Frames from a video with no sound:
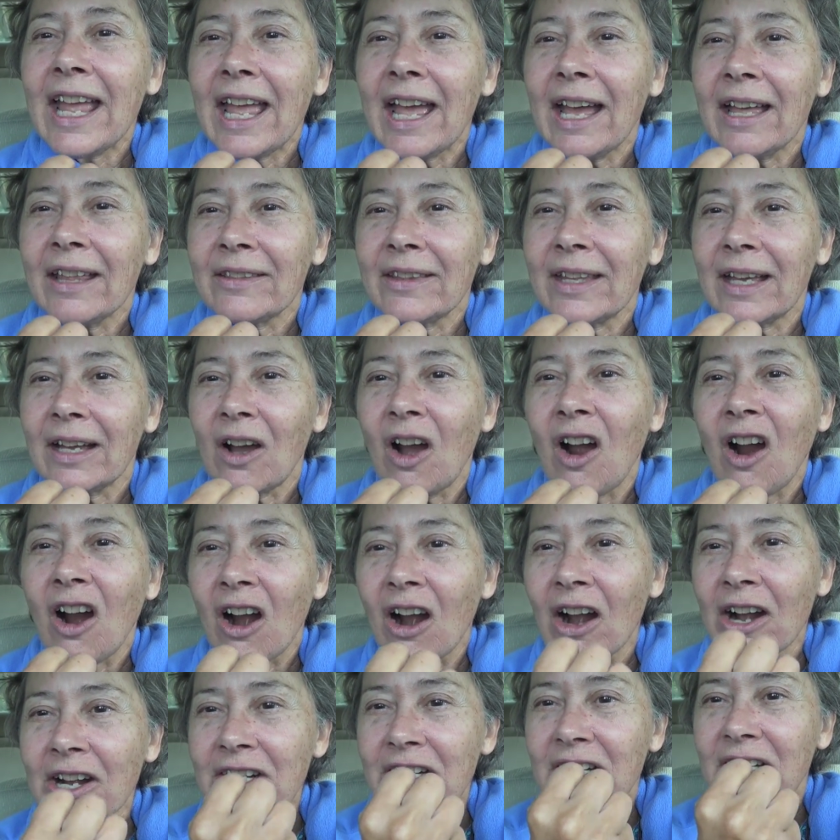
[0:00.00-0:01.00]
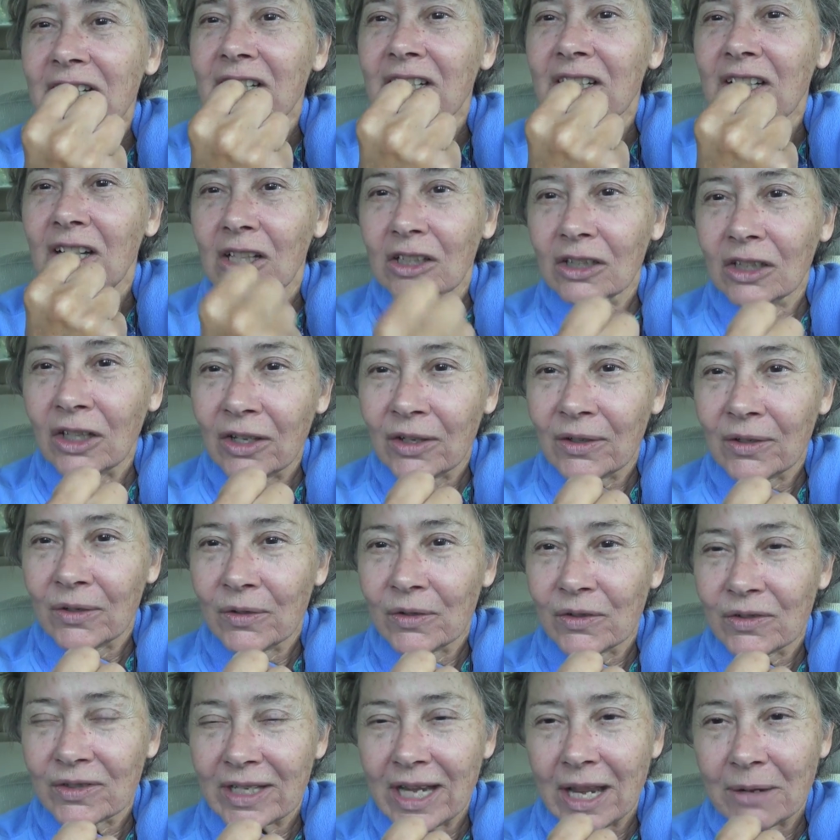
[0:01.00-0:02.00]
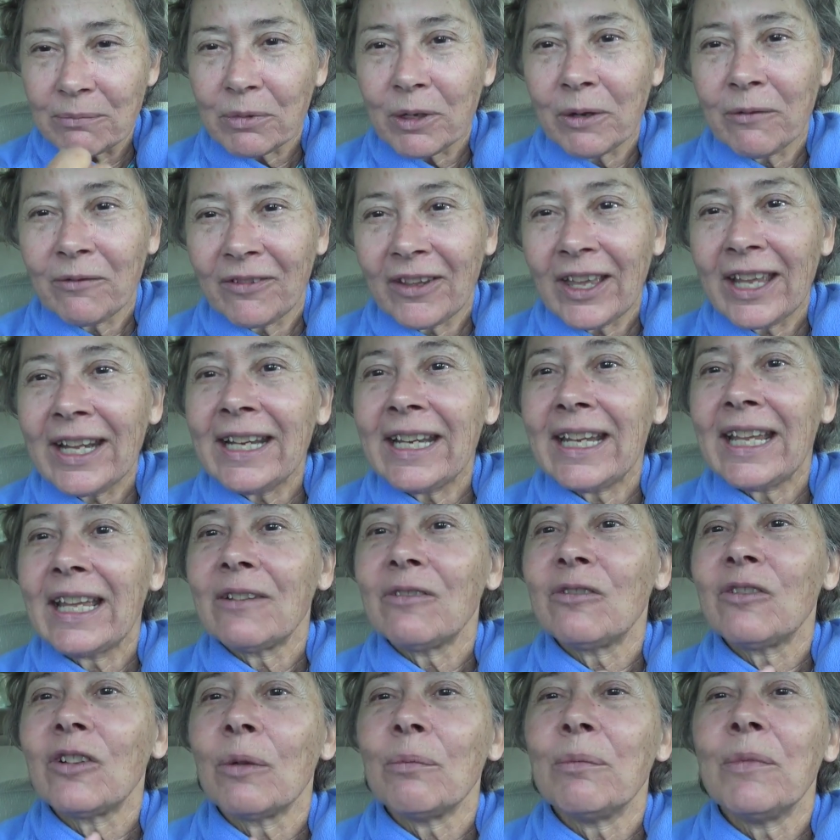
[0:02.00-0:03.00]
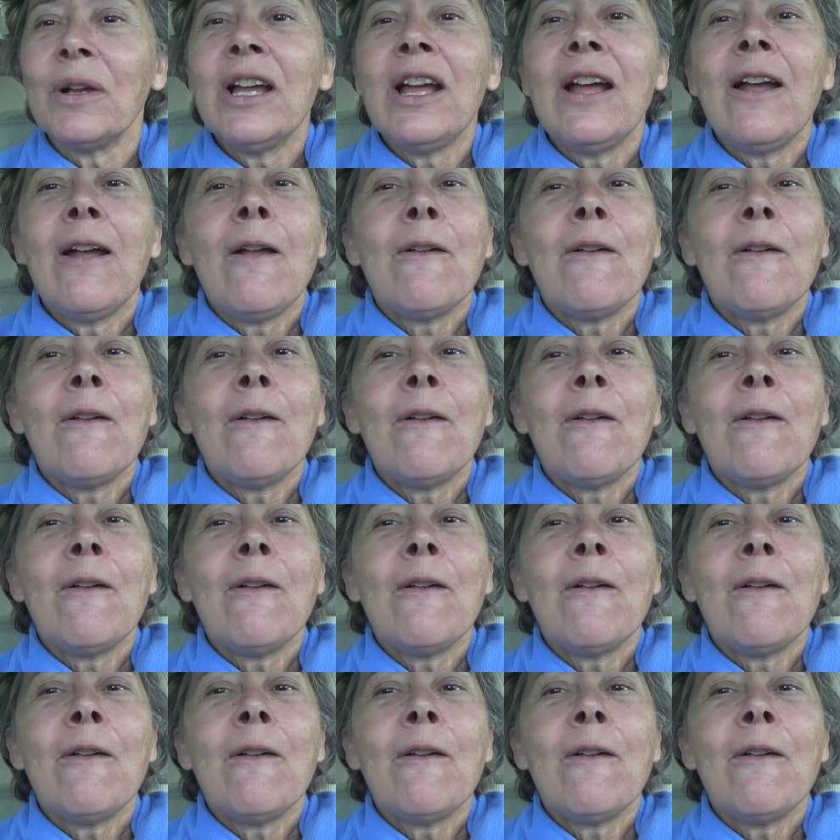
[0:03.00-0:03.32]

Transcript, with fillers: uh, the heart closed and preventing it from,